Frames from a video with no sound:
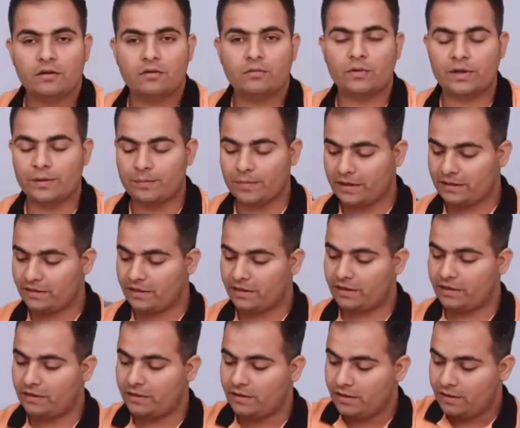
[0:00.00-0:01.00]
1 by
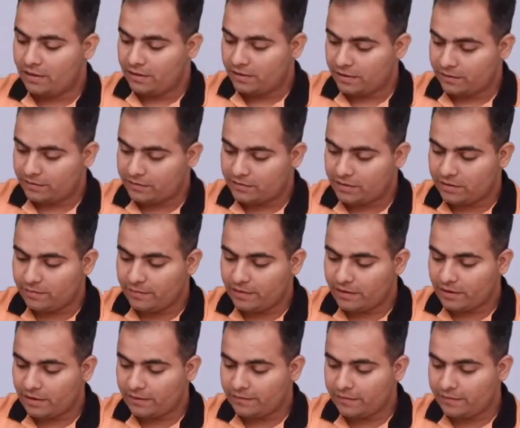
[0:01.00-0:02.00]
3. Now
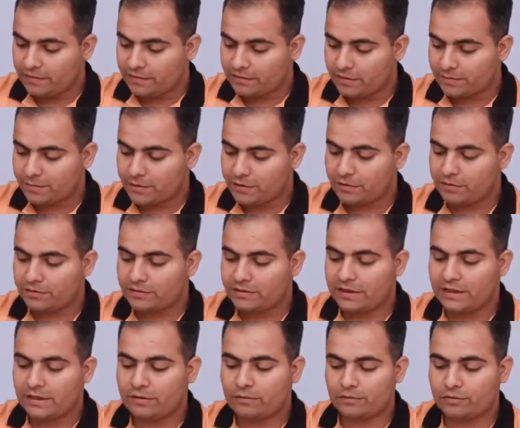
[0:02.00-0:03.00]
similarly, we will substitute z
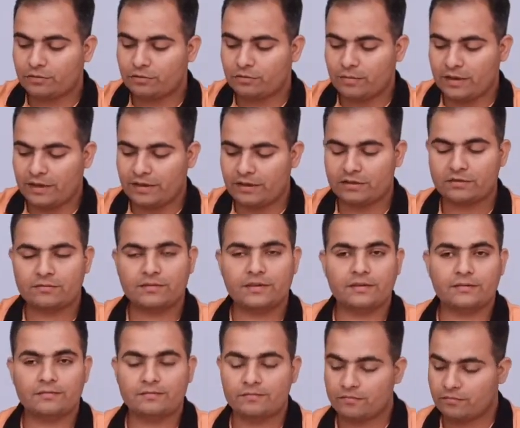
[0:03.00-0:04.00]
equals to minus
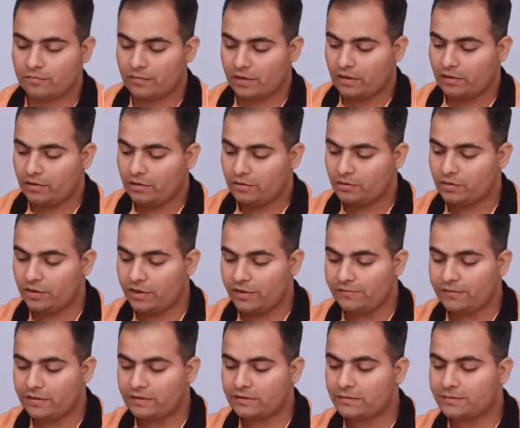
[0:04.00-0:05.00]
1. So
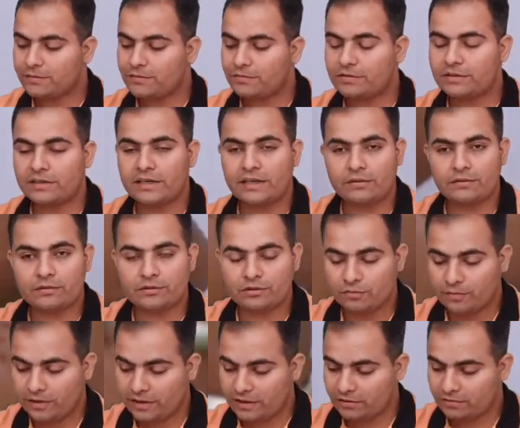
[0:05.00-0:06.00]
if I substitute z equals
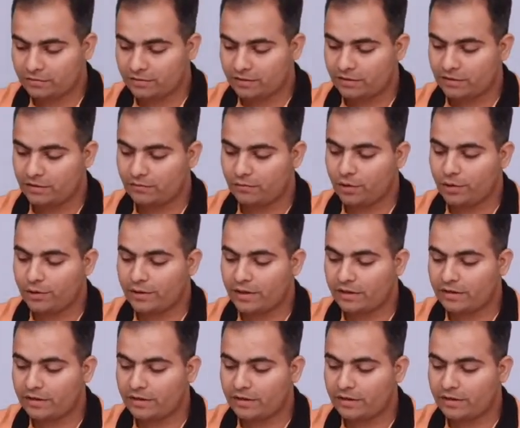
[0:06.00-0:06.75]
to minus 1, then what you